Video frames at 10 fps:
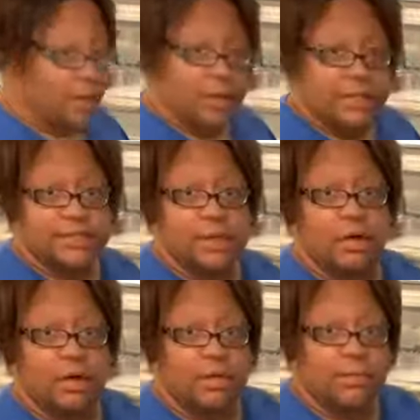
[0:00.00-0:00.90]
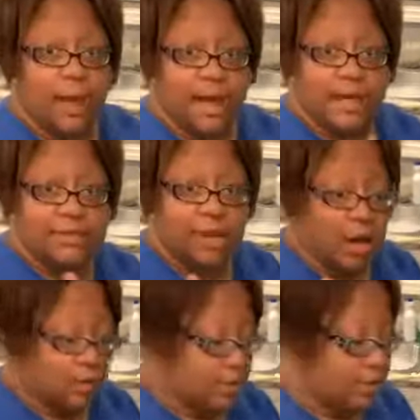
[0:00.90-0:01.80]
to get started. My hands are
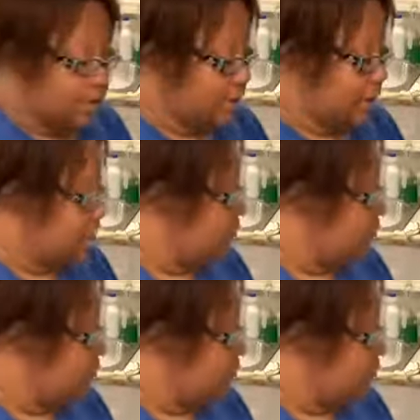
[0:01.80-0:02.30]
already clean and have